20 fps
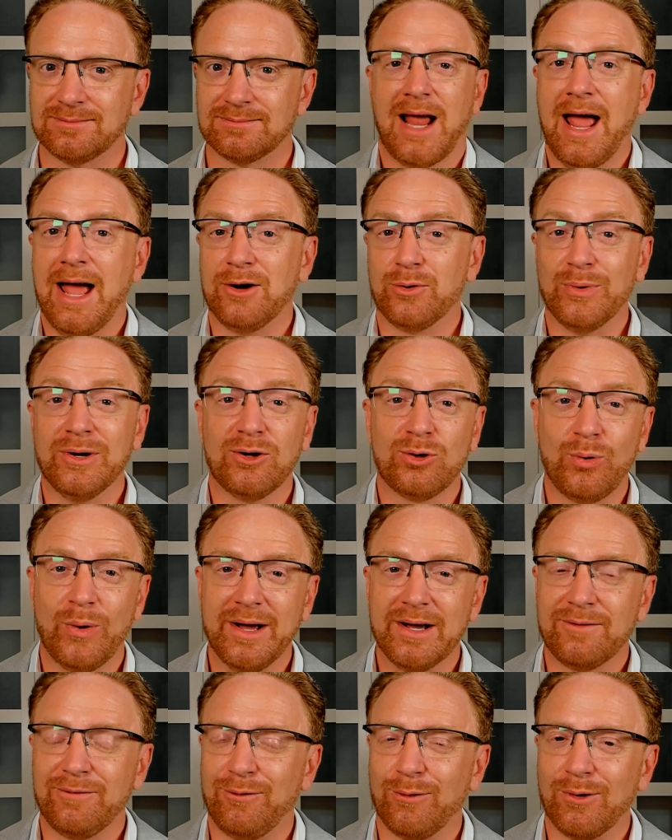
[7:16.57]
And real
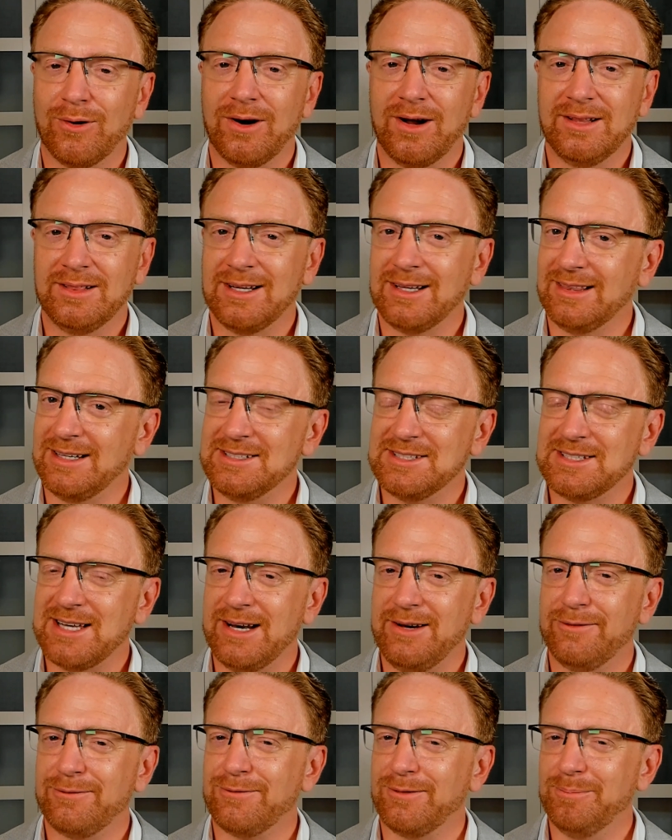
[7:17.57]
quick, for a little
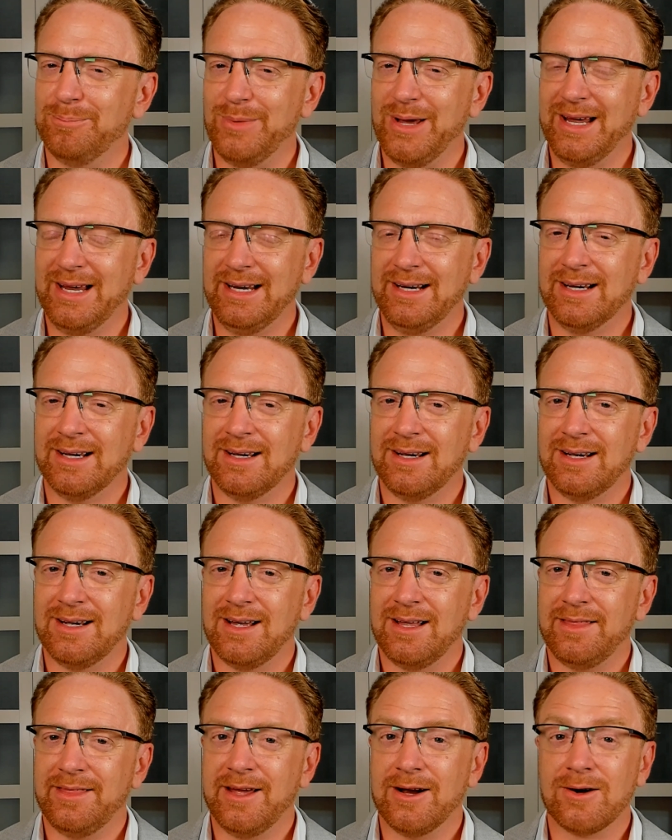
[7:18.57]
incentive from me,
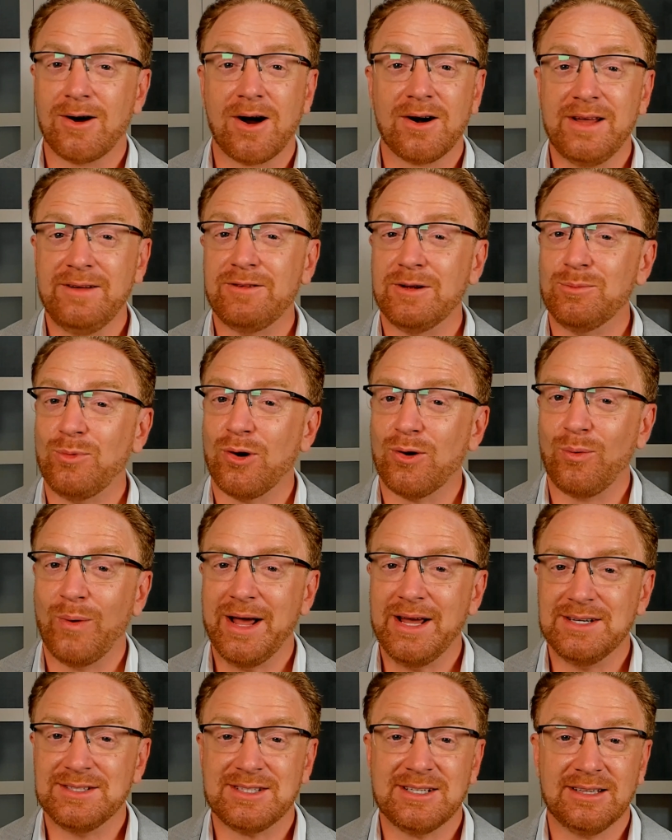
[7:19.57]
there are even more
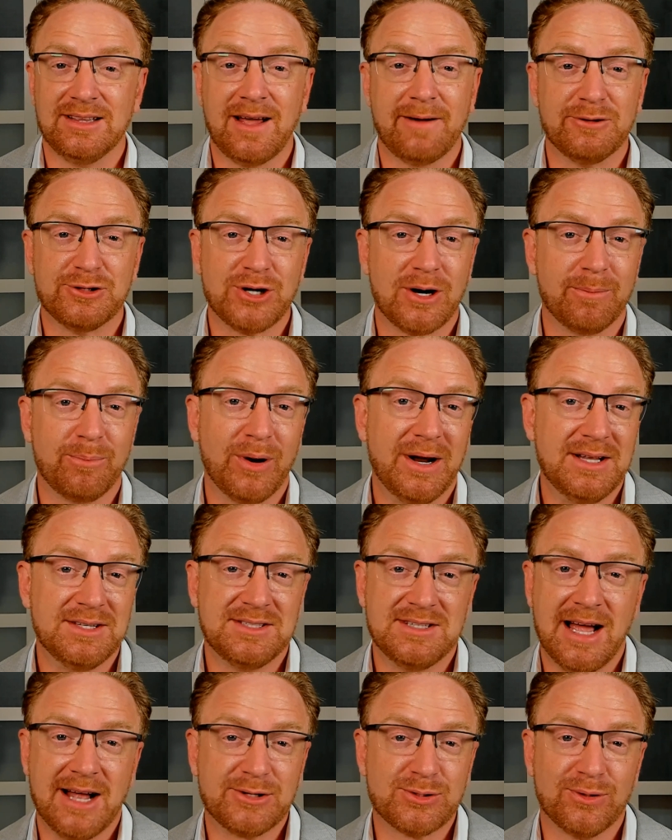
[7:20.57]
ways to leverage our brain's
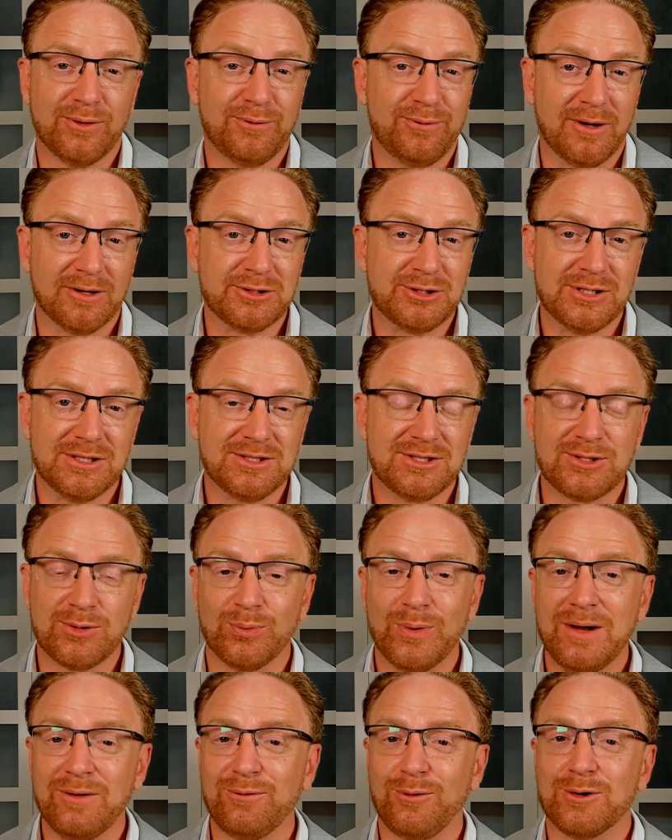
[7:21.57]
natural functions to
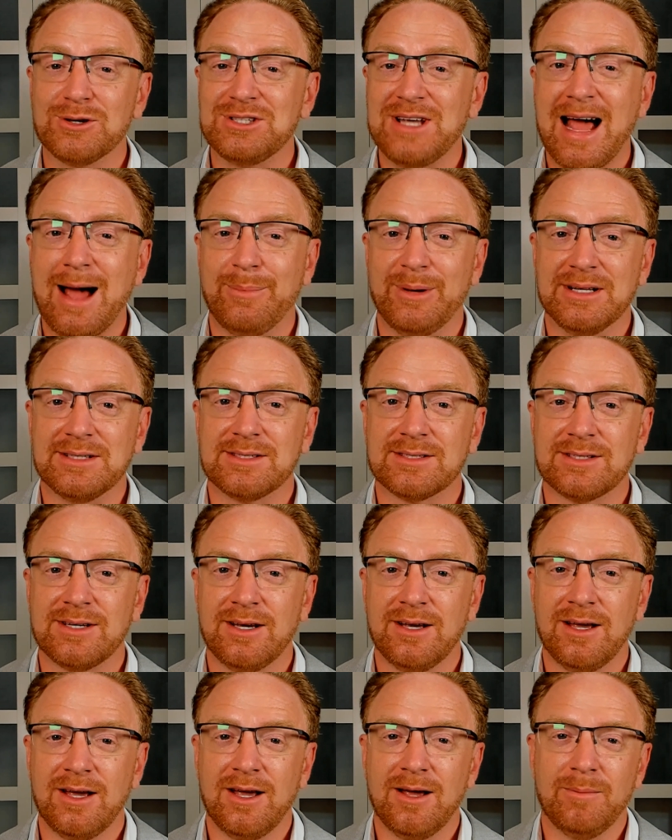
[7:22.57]
reinforce habits,
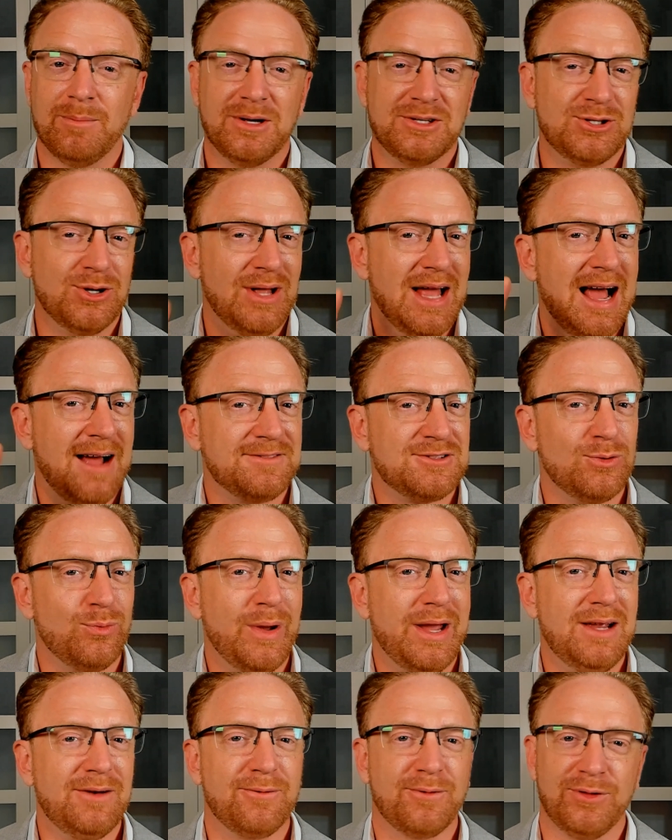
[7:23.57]
but you'll have to
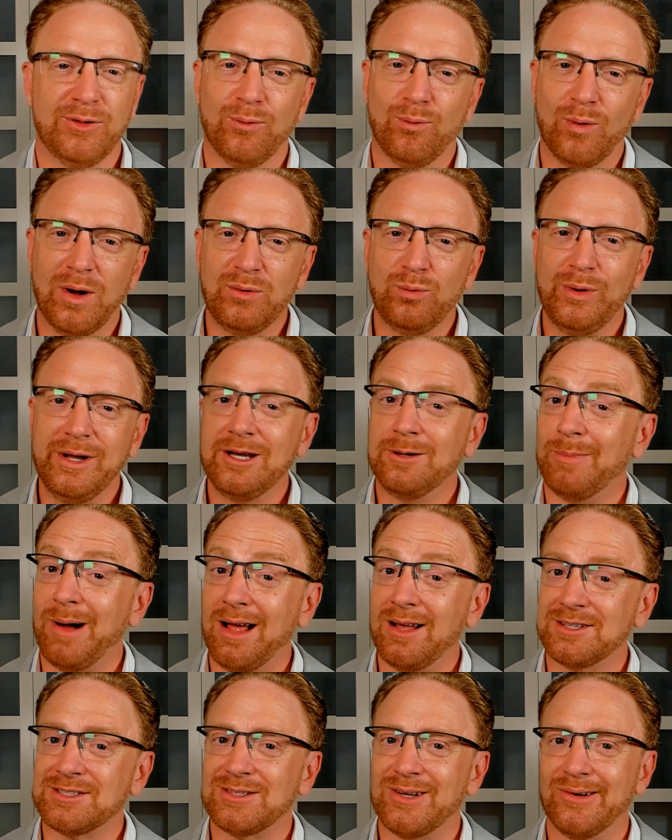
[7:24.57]
wait for the 1-week
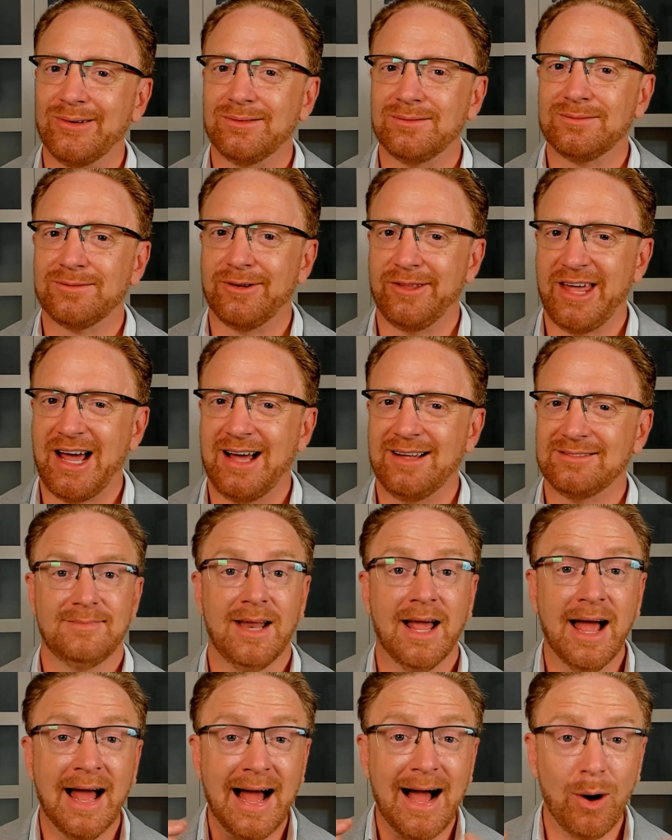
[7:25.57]
milestone for that.
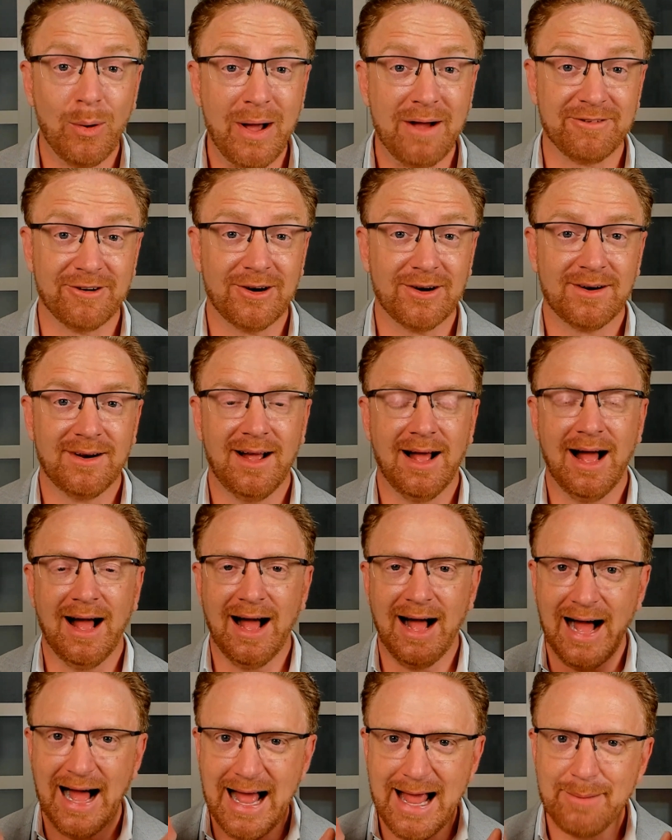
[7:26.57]
However,
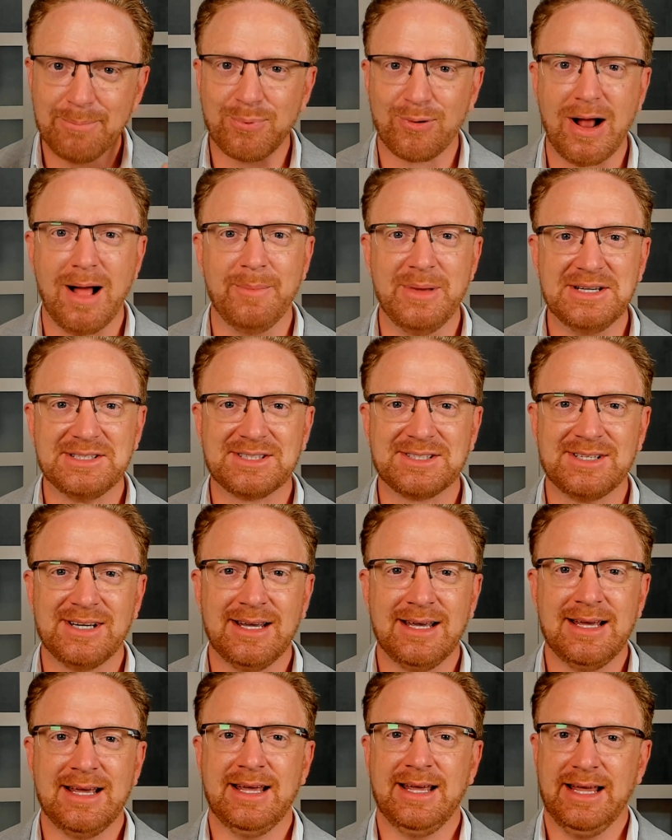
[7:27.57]
I promise,
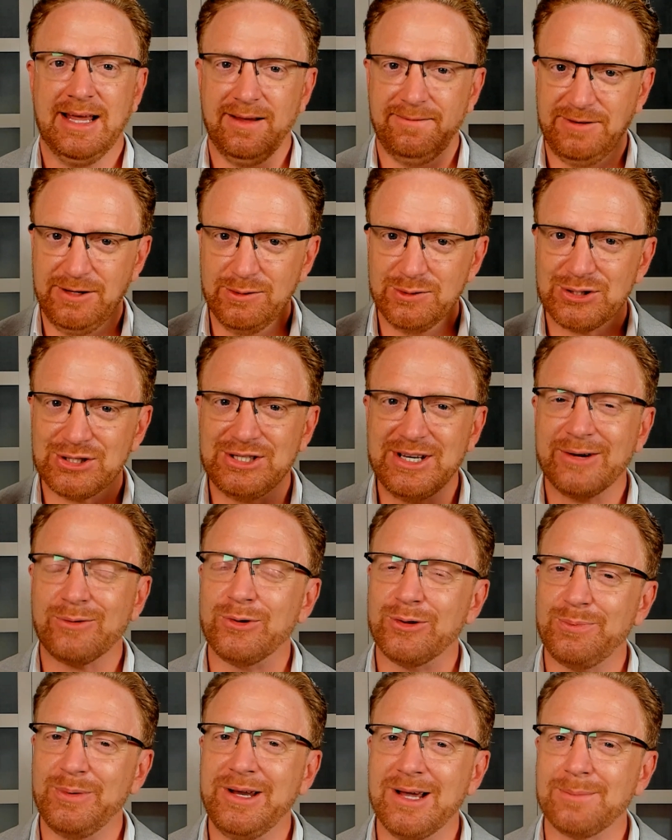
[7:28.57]
if you stick
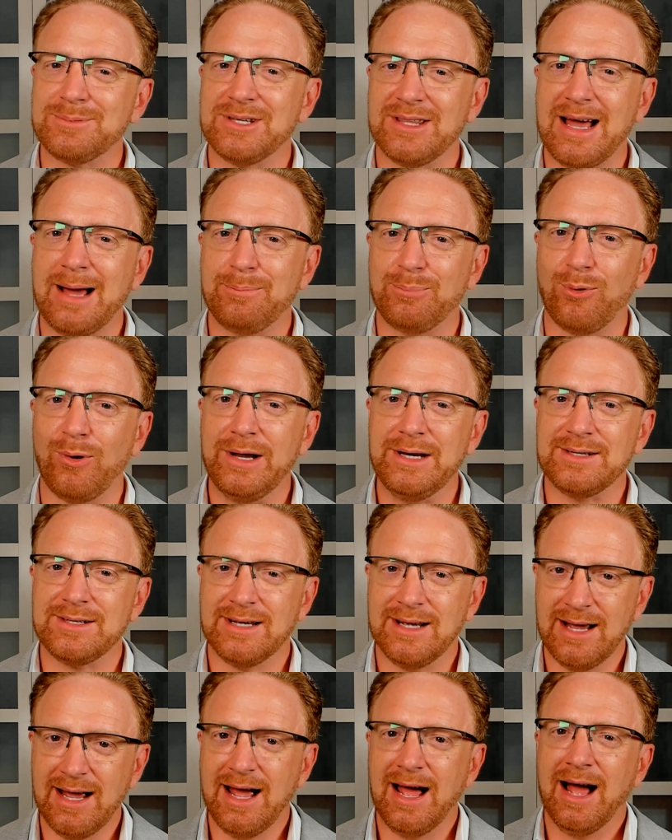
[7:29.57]
with me up to that point,
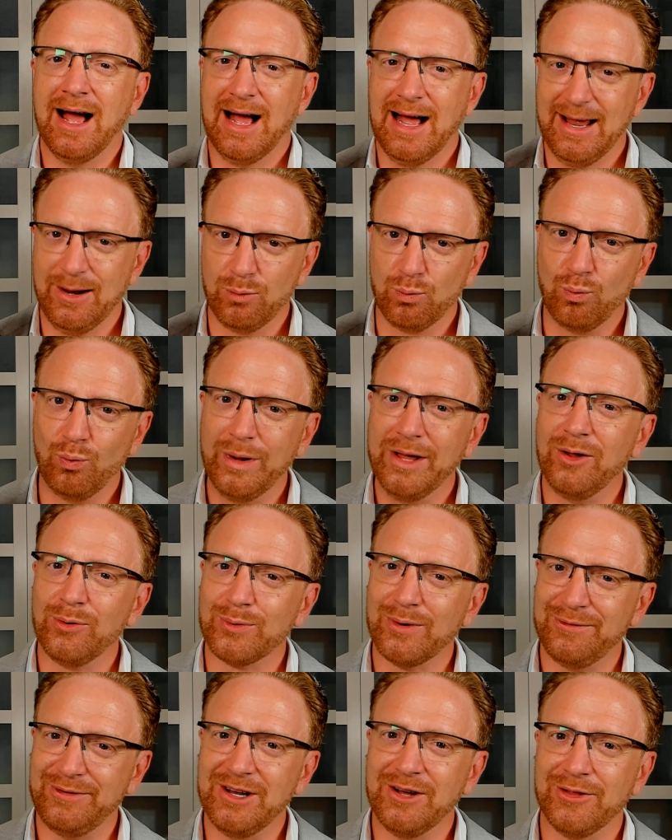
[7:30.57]
I will
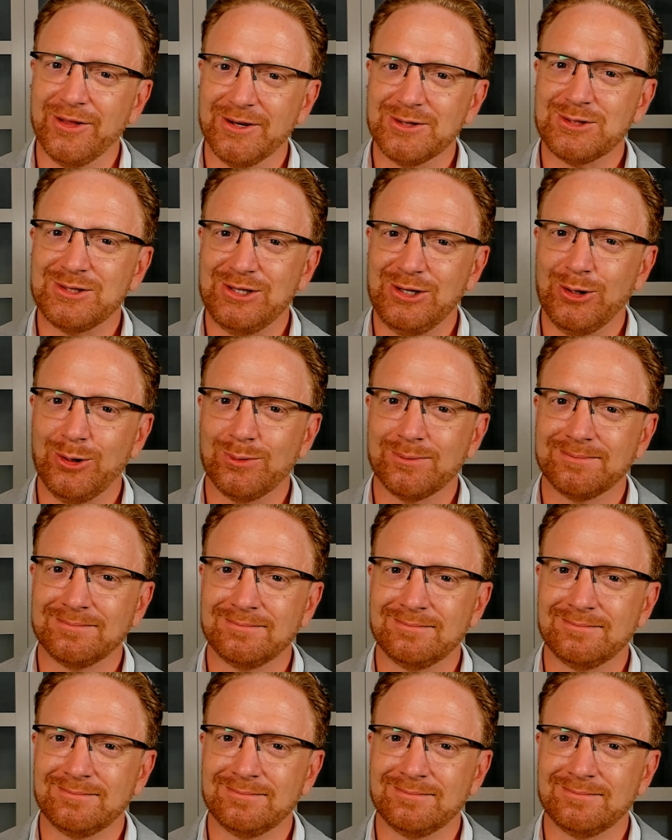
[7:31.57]
reveal those to you.